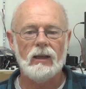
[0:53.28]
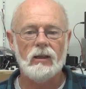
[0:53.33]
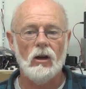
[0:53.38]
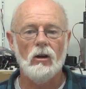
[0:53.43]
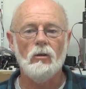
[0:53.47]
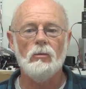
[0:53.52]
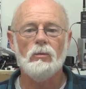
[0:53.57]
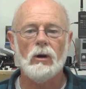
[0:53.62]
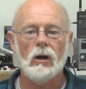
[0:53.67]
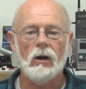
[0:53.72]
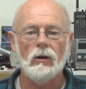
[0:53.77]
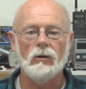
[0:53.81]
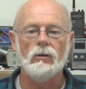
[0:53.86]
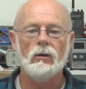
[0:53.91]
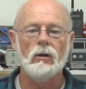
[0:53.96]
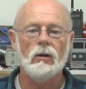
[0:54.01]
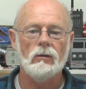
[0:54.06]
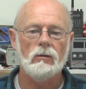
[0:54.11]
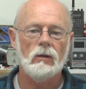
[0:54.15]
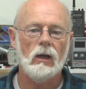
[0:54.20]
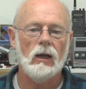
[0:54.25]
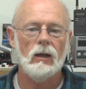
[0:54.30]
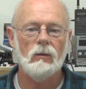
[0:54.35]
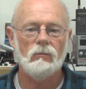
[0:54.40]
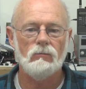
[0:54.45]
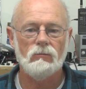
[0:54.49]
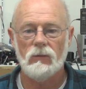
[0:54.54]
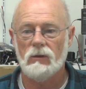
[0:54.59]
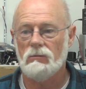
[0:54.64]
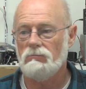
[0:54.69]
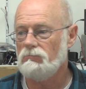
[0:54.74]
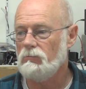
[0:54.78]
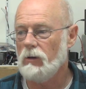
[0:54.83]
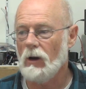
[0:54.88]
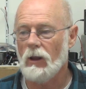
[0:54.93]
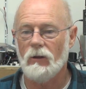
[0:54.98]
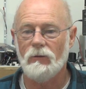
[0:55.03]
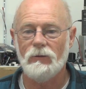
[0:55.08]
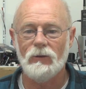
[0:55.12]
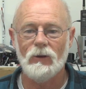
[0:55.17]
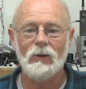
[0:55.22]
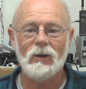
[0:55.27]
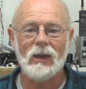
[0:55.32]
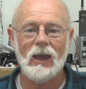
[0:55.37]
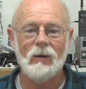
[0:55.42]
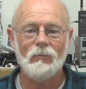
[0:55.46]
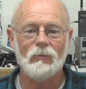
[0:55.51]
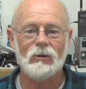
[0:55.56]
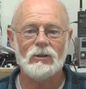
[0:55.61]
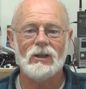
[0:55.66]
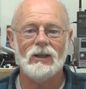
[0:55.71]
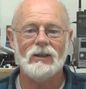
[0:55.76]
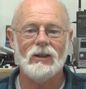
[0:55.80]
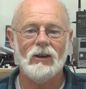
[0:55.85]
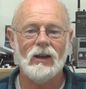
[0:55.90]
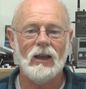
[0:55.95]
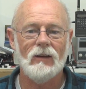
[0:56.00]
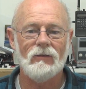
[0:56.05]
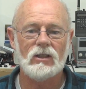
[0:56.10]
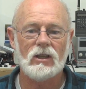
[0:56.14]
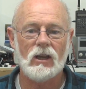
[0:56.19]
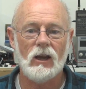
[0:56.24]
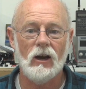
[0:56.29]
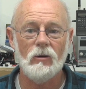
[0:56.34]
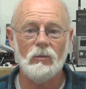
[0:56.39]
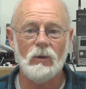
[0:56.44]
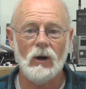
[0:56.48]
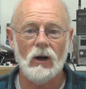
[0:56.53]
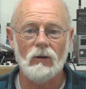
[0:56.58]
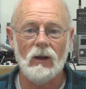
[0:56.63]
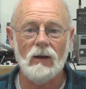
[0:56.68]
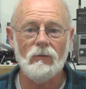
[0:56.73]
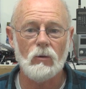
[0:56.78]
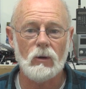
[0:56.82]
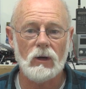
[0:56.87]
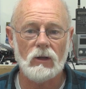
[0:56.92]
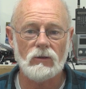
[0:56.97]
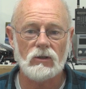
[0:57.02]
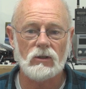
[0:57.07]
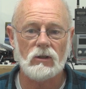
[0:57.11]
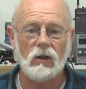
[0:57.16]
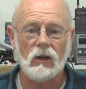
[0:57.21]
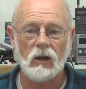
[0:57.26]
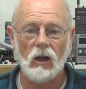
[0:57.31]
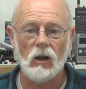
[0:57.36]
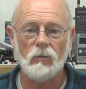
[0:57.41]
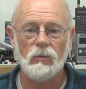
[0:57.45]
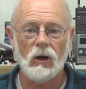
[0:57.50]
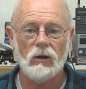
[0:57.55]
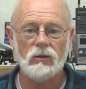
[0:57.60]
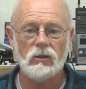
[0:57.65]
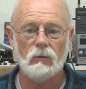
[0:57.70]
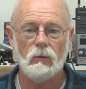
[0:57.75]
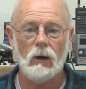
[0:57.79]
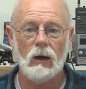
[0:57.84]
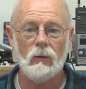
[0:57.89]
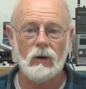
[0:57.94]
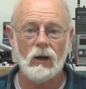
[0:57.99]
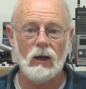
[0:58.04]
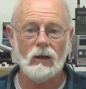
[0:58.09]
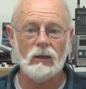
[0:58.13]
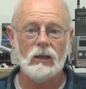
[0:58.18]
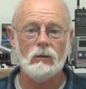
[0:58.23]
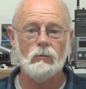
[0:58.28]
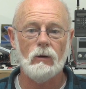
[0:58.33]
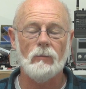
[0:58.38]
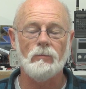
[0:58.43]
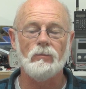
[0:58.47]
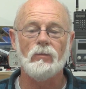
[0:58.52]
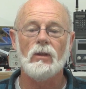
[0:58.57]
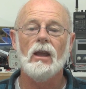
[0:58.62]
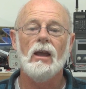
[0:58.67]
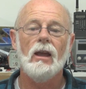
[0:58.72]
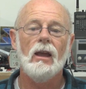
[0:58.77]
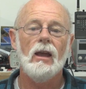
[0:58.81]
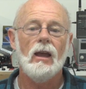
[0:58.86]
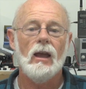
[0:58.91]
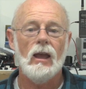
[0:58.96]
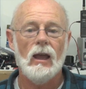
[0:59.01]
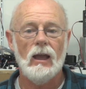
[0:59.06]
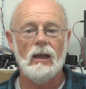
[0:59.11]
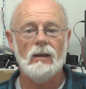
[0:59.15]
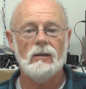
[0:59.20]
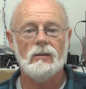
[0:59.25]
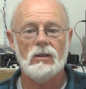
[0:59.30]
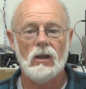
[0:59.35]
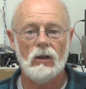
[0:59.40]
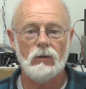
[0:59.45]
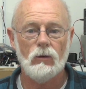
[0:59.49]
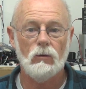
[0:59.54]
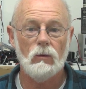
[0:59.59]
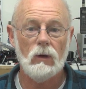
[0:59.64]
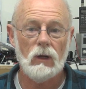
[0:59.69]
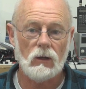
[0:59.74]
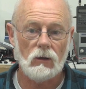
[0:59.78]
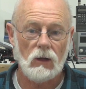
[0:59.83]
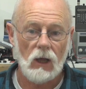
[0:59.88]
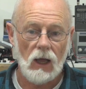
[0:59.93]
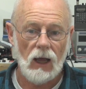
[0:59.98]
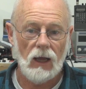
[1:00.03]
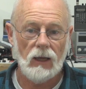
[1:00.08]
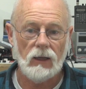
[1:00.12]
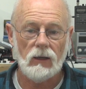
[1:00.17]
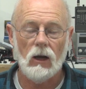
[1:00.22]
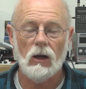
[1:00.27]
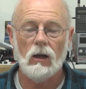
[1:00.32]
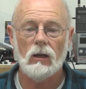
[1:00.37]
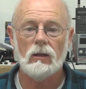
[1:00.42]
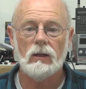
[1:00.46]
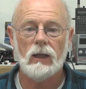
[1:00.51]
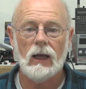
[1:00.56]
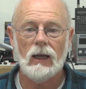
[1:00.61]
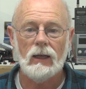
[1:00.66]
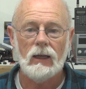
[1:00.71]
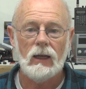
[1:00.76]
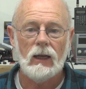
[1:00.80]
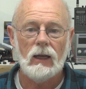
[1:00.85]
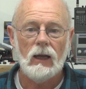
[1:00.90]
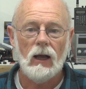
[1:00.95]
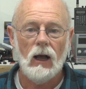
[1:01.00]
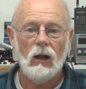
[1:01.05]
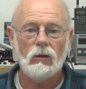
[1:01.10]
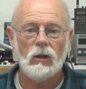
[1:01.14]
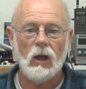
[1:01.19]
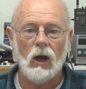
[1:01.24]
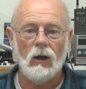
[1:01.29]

a GoPro. One of the few cameras I don't have is a GoPro. Everyone else has got a GoPro, so why would I need one? And so I thought, well, hey, I'll